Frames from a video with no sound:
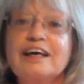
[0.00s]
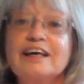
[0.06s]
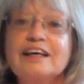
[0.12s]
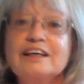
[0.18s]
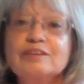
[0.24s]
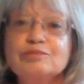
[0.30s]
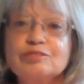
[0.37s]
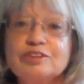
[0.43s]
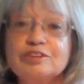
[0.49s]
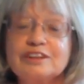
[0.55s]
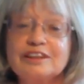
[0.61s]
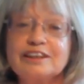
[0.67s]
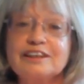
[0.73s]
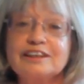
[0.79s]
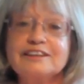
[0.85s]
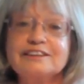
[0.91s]

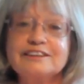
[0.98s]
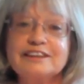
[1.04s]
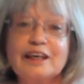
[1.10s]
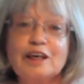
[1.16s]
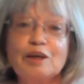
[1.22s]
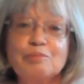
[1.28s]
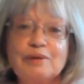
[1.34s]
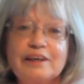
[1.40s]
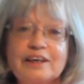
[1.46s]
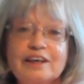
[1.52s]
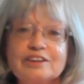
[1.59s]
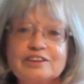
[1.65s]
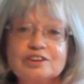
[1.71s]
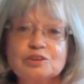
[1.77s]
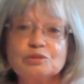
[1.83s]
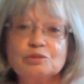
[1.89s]
Everything is enabling
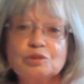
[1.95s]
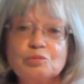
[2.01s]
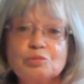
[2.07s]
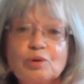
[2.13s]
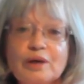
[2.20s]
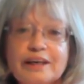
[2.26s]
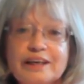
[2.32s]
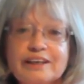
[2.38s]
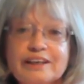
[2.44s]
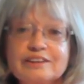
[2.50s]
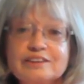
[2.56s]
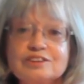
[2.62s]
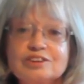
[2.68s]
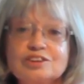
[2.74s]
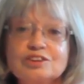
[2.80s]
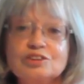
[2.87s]
us to
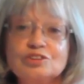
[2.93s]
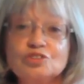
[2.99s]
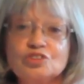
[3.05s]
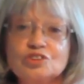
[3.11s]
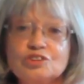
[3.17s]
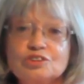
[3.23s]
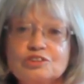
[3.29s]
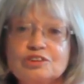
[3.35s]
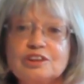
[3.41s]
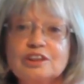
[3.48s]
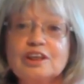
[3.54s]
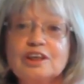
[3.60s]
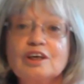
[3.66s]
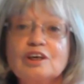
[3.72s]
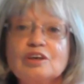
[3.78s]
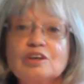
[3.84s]
awaken to the truth
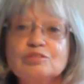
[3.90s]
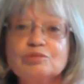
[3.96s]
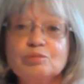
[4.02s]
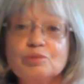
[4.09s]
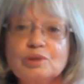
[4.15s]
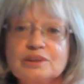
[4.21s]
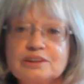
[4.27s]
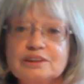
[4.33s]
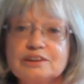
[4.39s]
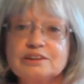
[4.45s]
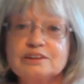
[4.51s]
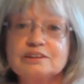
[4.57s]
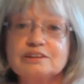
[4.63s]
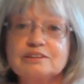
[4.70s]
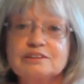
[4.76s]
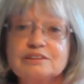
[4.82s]
of
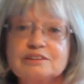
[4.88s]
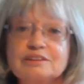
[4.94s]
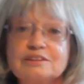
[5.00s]
oneness.